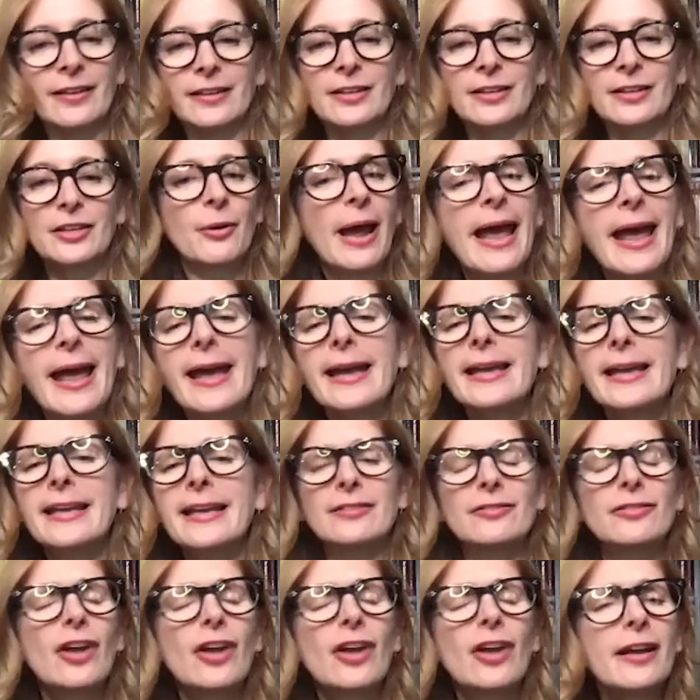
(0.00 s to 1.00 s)
classic, you know,
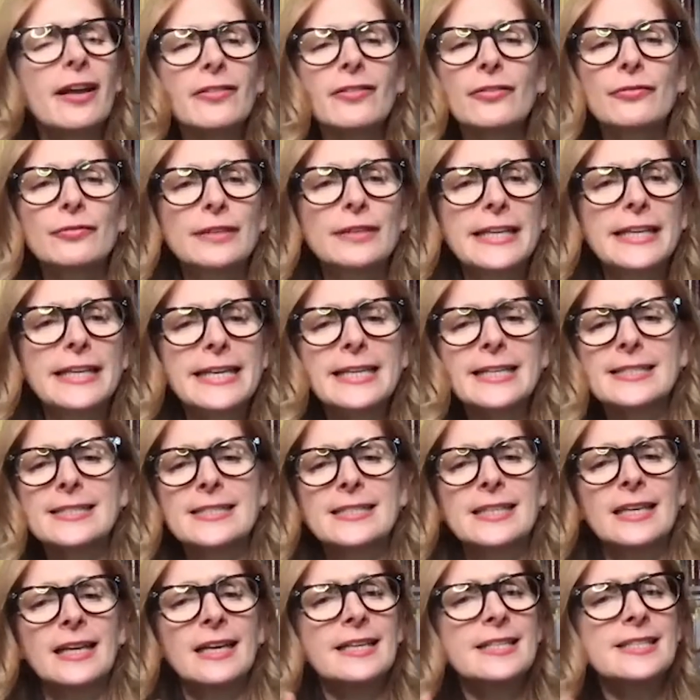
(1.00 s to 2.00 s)
egg and tons of
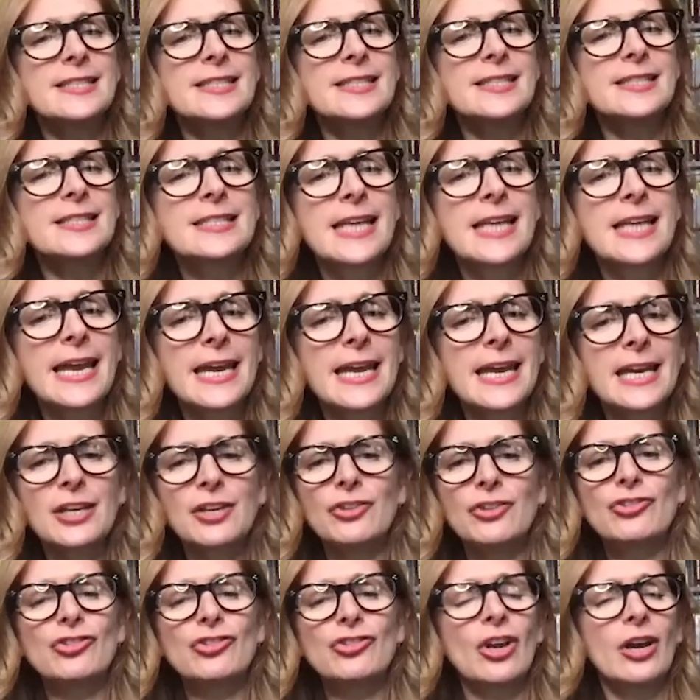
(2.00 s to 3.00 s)
leeks,
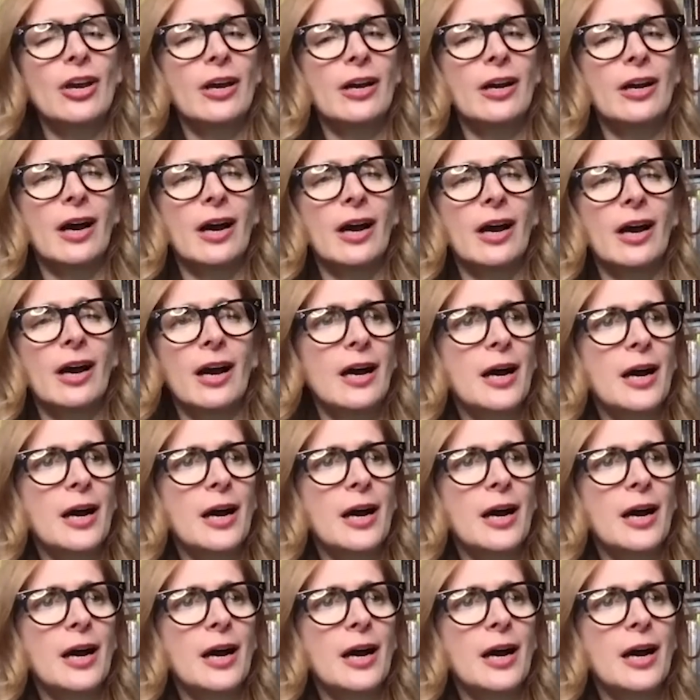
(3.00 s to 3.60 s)
sage,